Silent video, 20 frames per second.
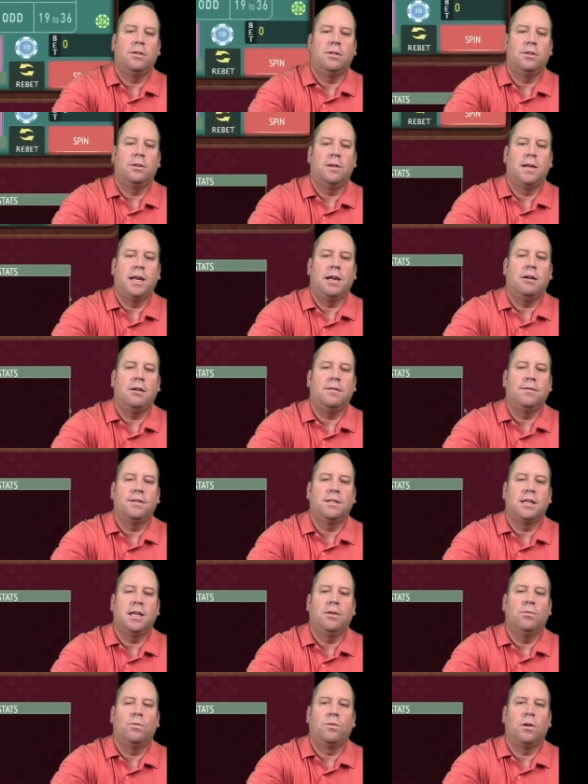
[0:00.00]
So now all of a
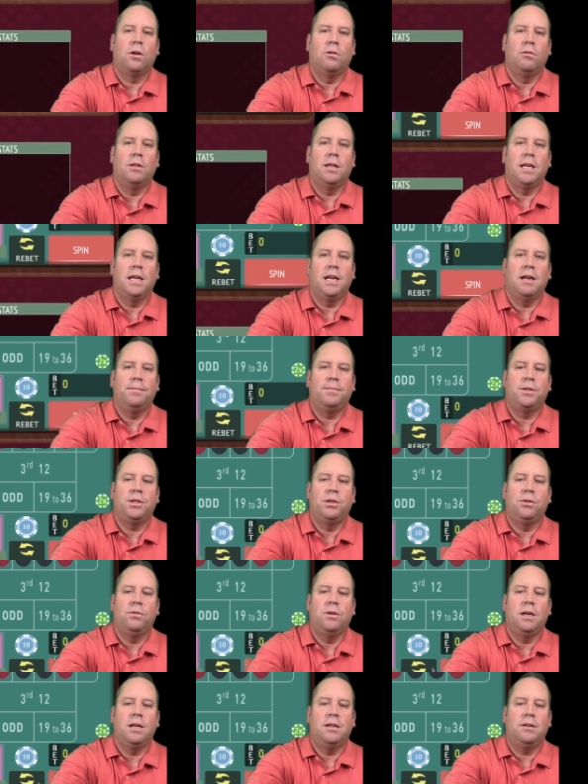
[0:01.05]
sudden we're only up
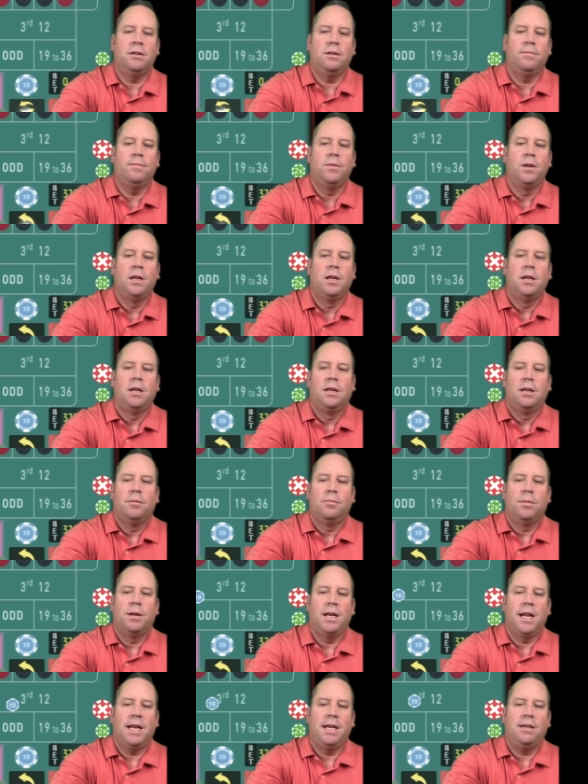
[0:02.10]
200.
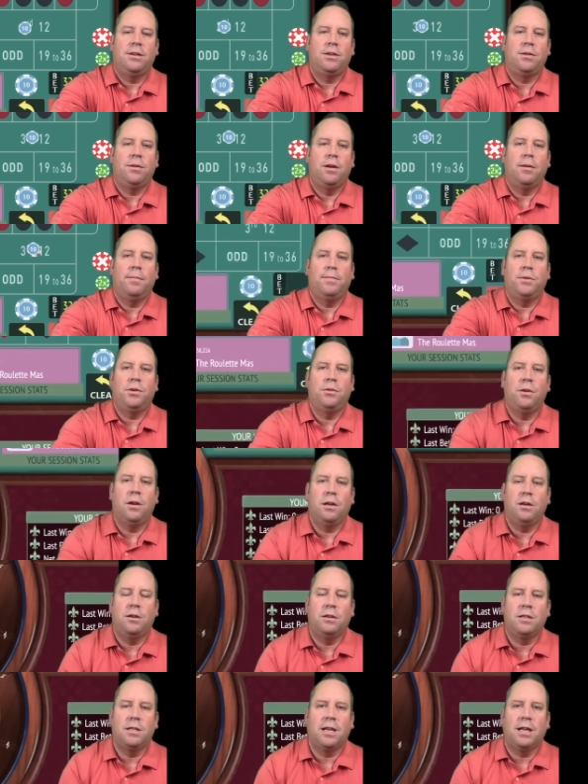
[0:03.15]
But hey, up
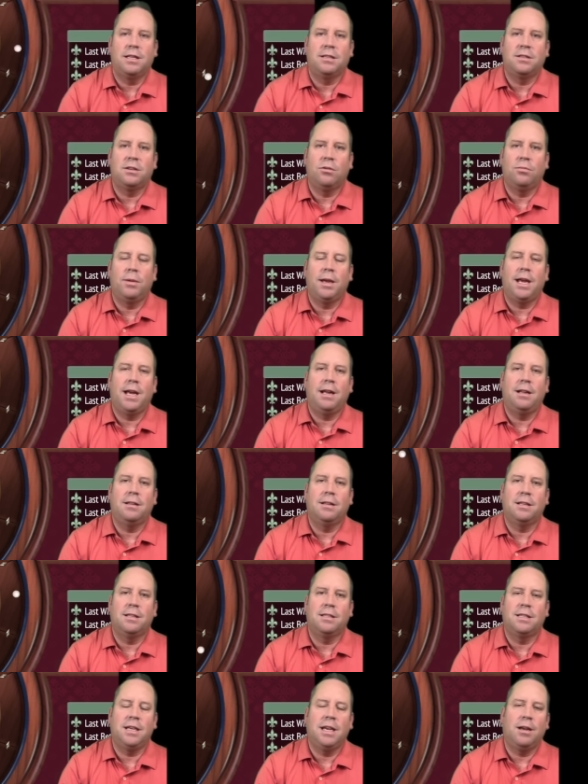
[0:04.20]
200 is not so bad.
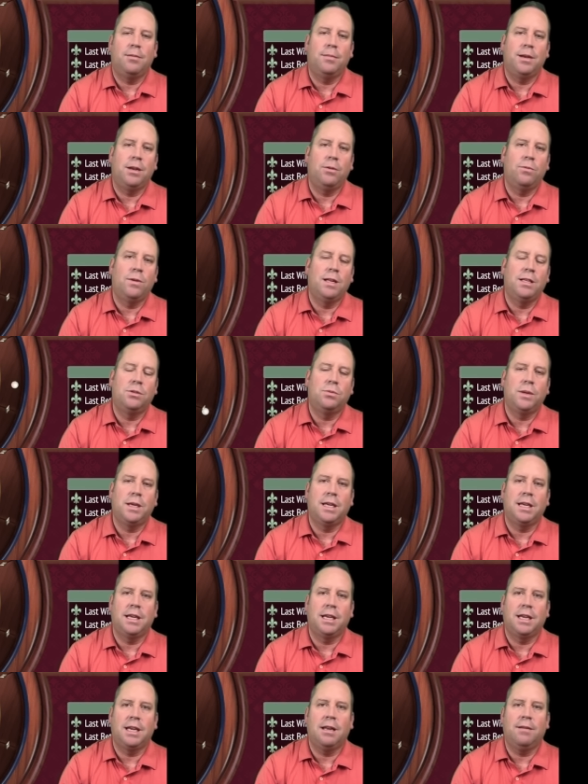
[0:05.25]
Let's see how many wins we
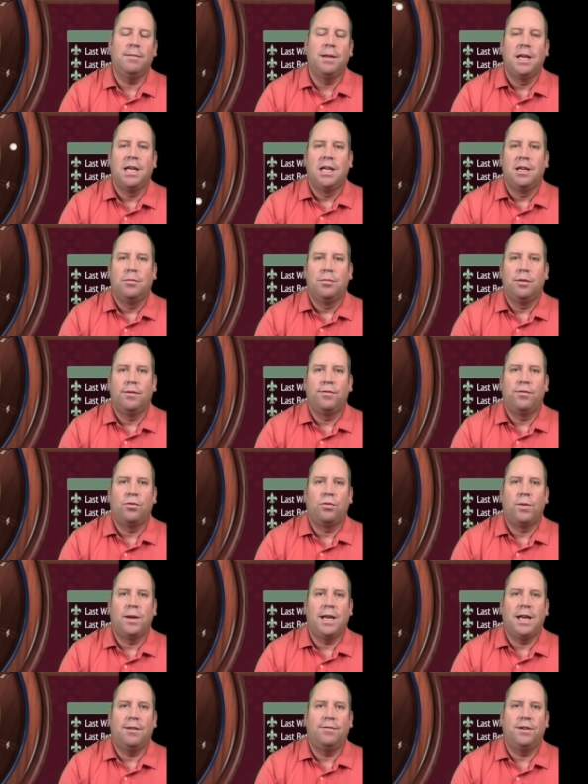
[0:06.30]
can get before
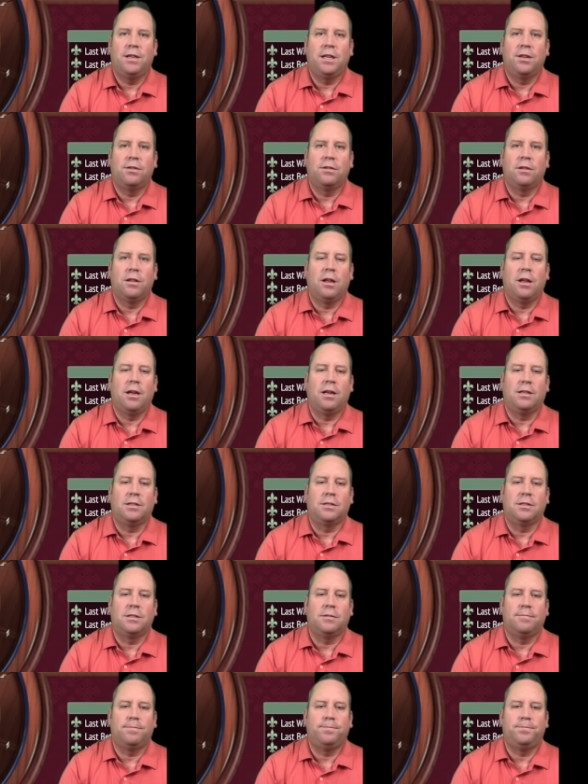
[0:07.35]
we have another loss.